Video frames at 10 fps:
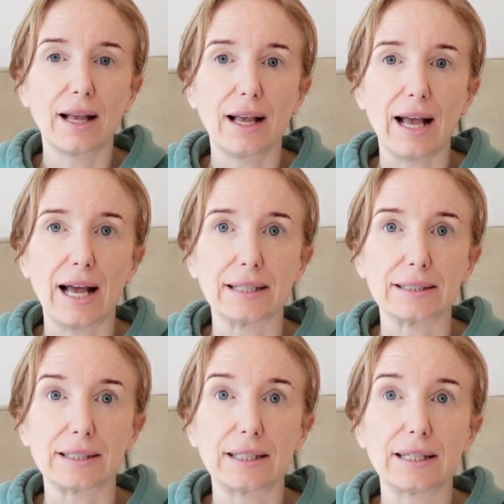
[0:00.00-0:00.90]

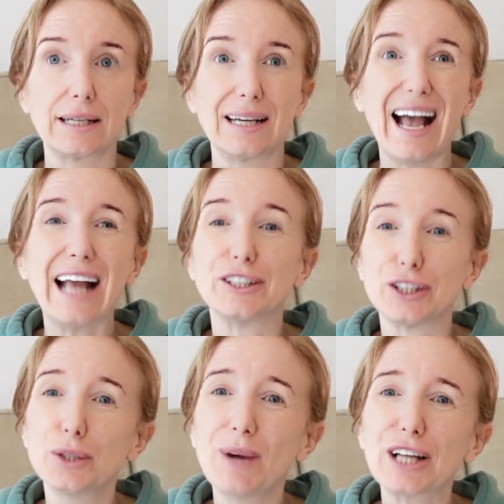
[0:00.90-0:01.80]
And I
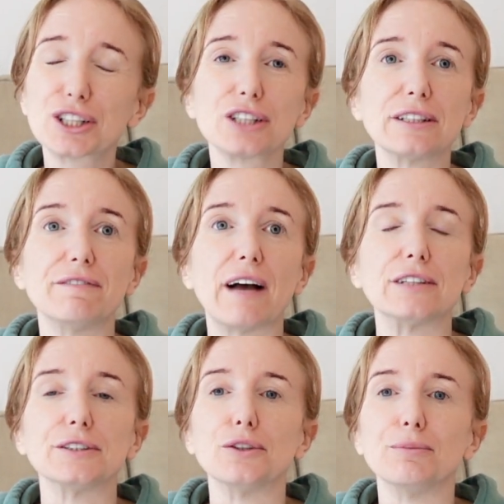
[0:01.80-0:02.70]
do actually
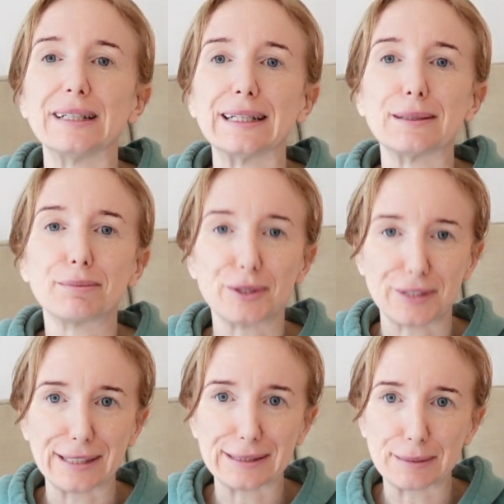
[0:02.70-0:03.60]
value being
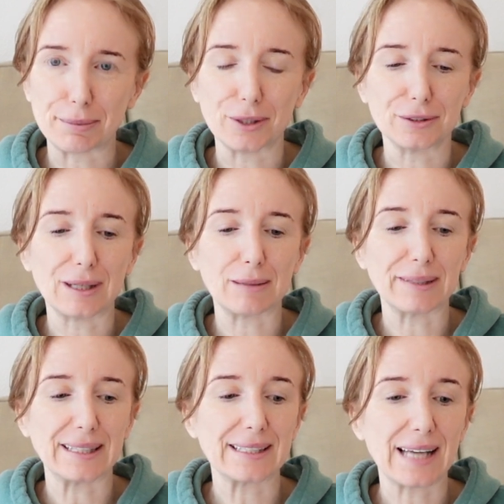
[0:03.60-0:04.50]
presentable and
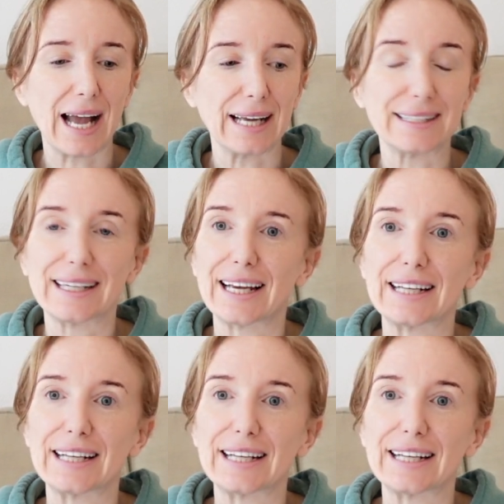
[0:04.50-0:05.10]
being tidy,